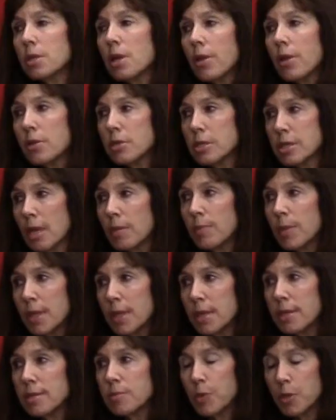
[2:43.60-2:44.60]
another
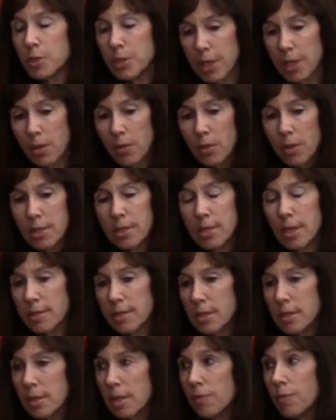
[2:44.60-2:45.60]
segment that's particularly
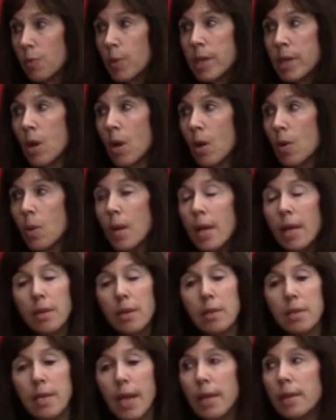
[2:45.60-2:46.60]
sensitive. We know
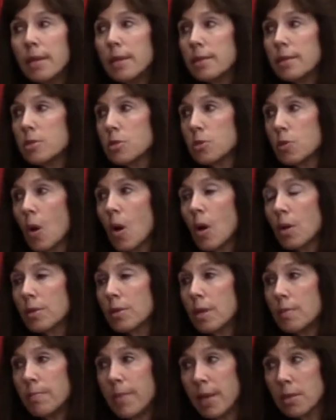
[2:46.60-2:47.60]
the data is strong
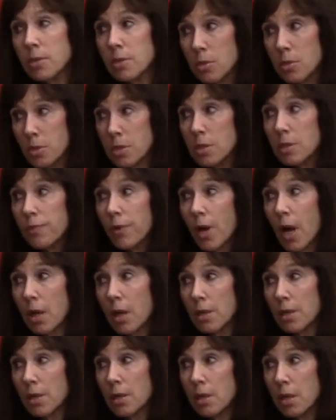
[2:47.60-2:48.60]
that male students of
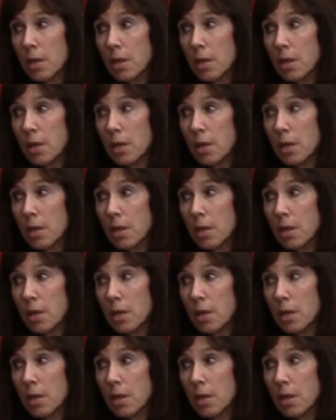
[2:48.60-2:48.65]
color,